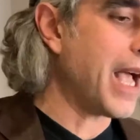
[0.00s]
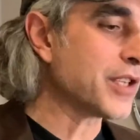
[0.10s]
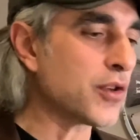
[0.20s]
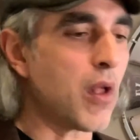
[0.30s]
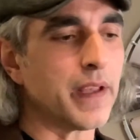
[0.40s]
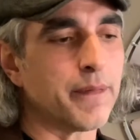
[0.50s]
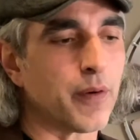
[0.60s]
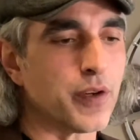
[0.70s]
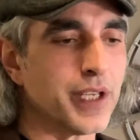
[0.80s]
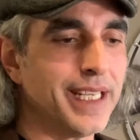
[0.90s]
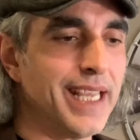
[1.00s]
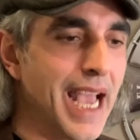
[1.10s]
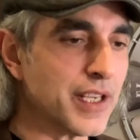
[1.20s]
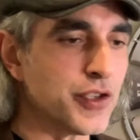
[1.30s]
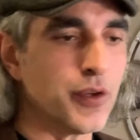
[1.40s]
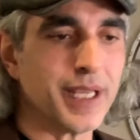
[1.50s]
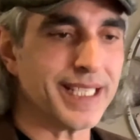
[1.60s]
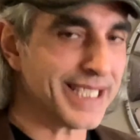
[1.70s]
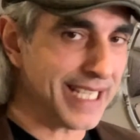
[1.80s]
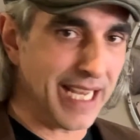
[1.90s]
A solid version, yes, you can
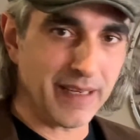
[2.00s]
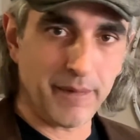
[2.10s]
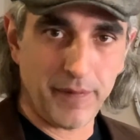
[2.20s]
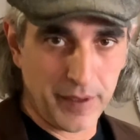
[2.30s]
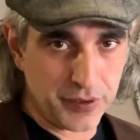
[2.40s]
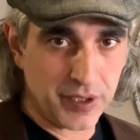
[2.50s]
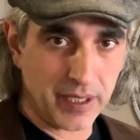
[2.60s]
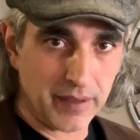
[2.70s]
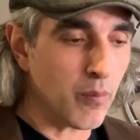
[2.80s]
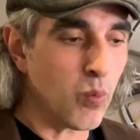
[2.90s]
sand and finish it